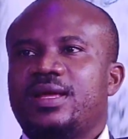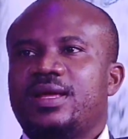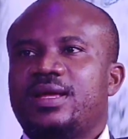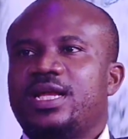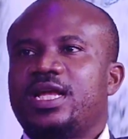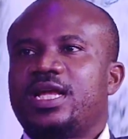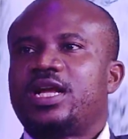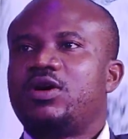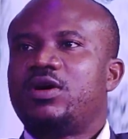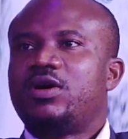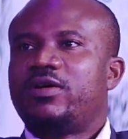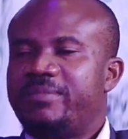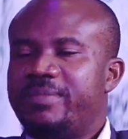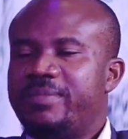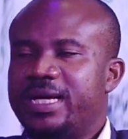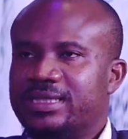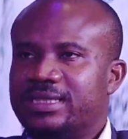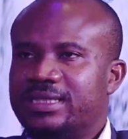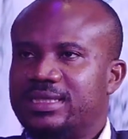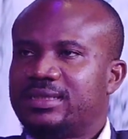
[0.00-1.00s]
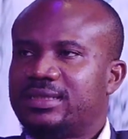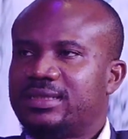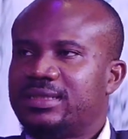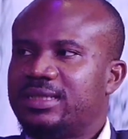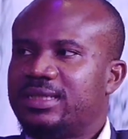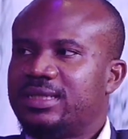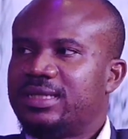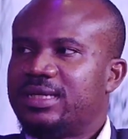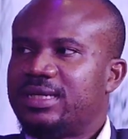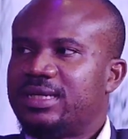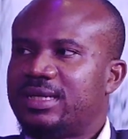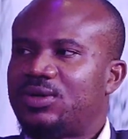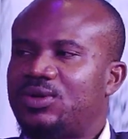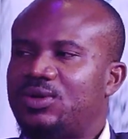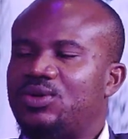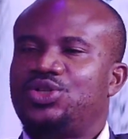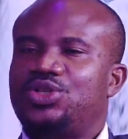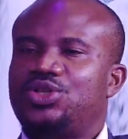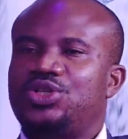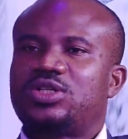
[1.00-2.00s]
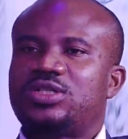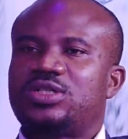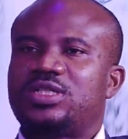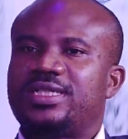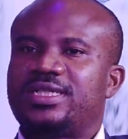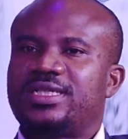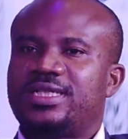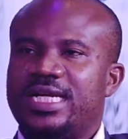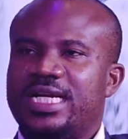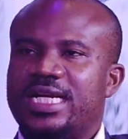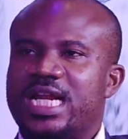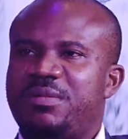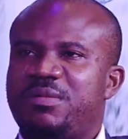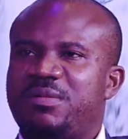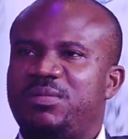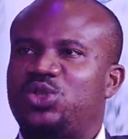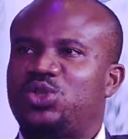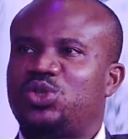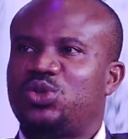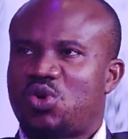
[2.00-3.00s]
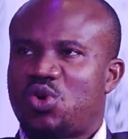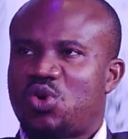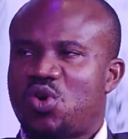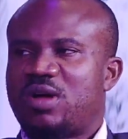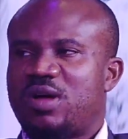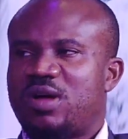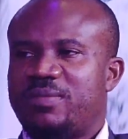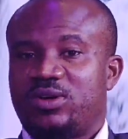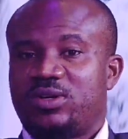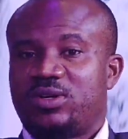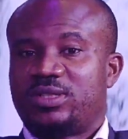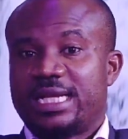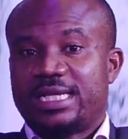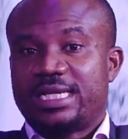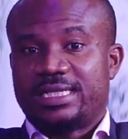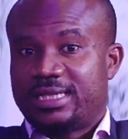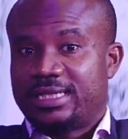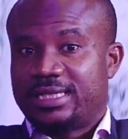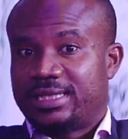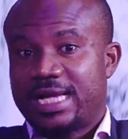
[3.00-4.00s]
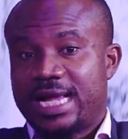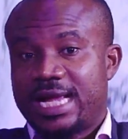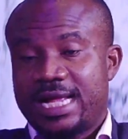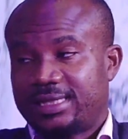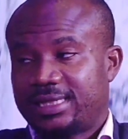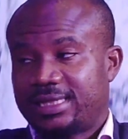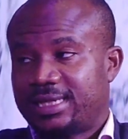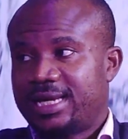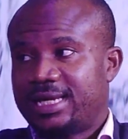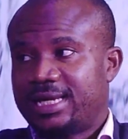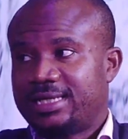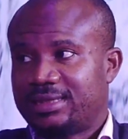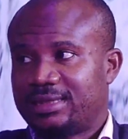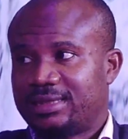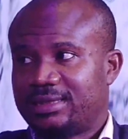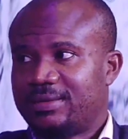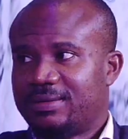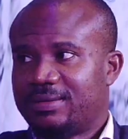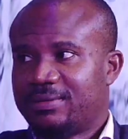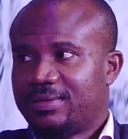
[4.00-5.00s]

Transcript: the government continuously say that people should come out, because that's the, that's the case,